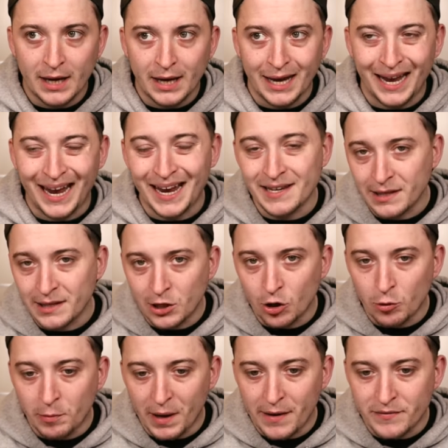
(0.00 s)
it is a
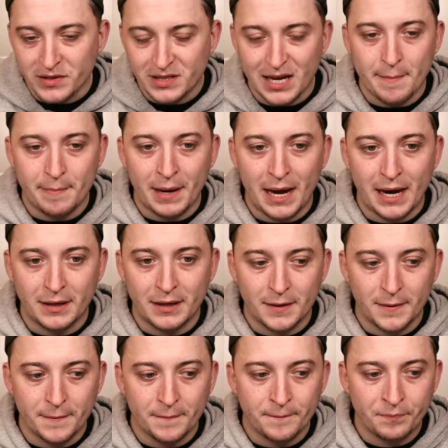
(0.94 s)
little bit of a setback.
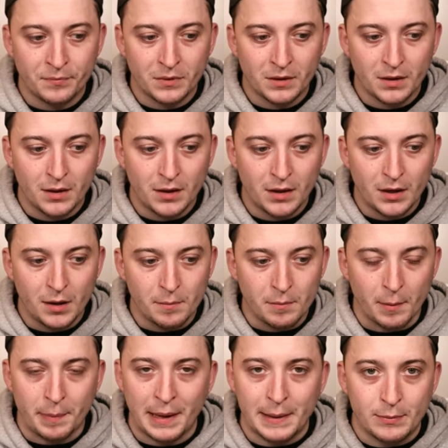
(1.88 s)

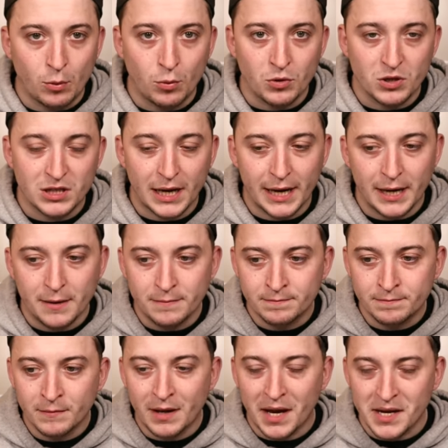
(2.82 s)
But people will say
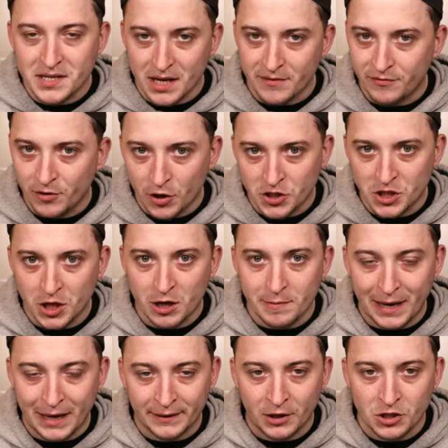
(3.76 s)
it's their first year
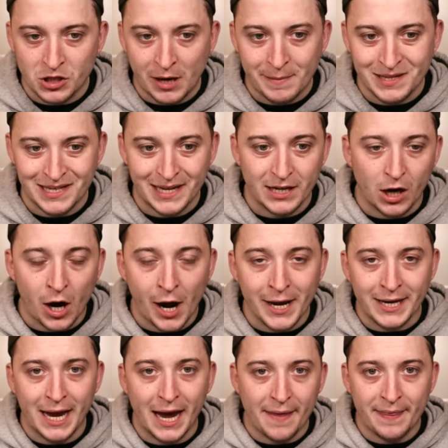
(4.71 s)
back in the Champions League. I
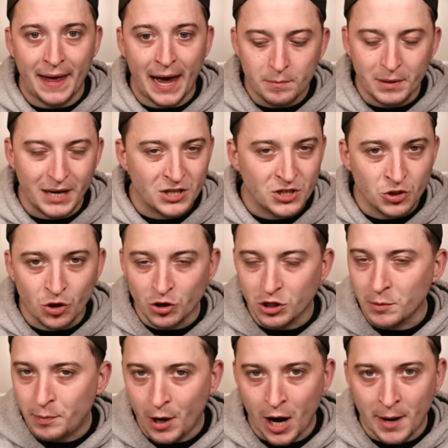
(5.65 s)
get that. But it's not
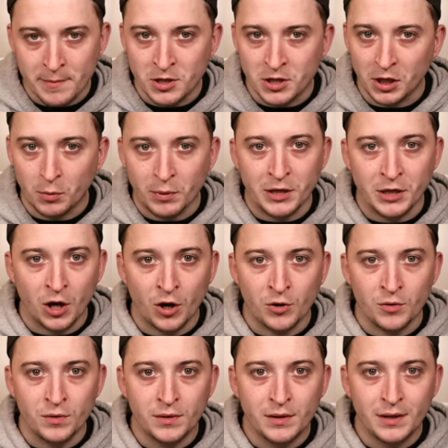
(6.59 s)
the Bayern Munich we know.
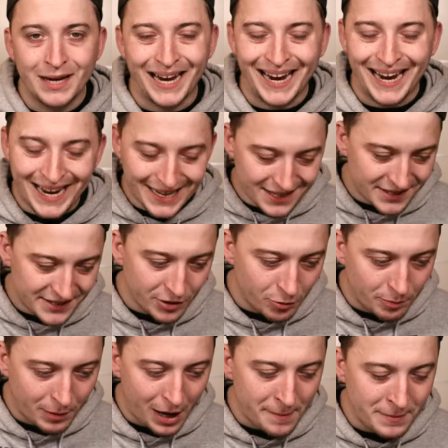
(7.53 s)
It is still
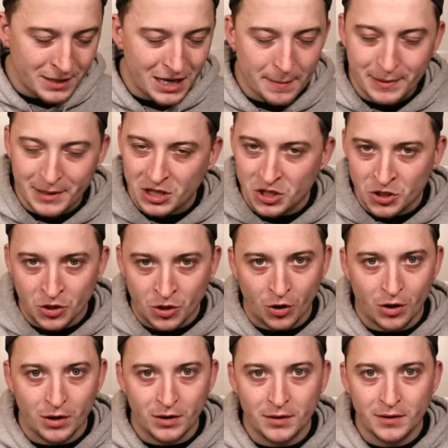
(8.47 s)
Bayern Munich, but it's not.